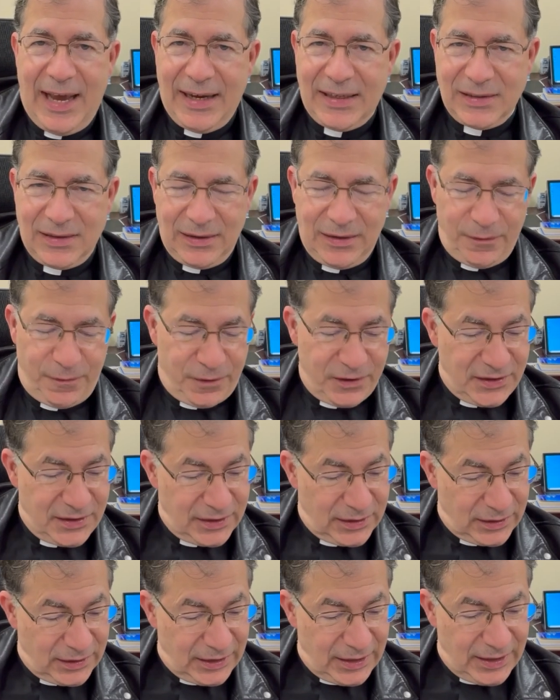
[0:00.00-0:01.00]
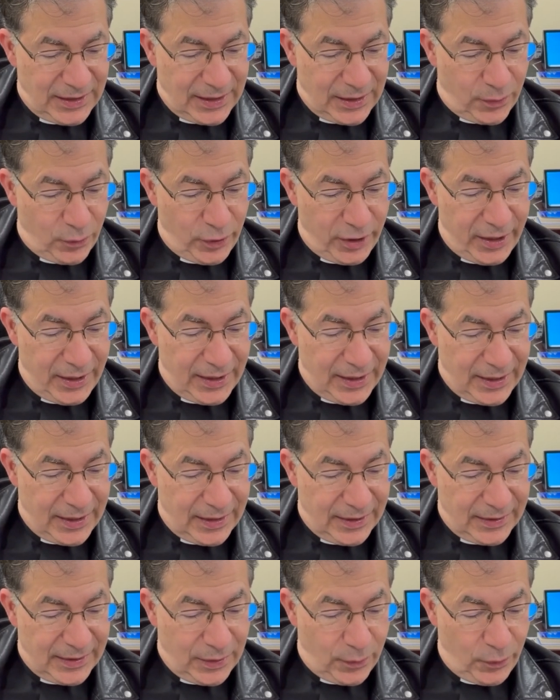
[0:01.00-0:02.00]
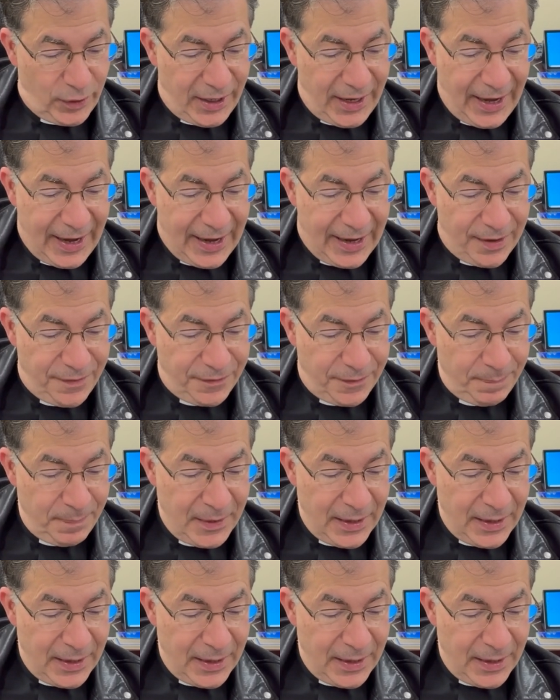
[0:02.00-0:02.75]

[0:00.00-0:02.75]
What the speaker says: excellent facility that we have.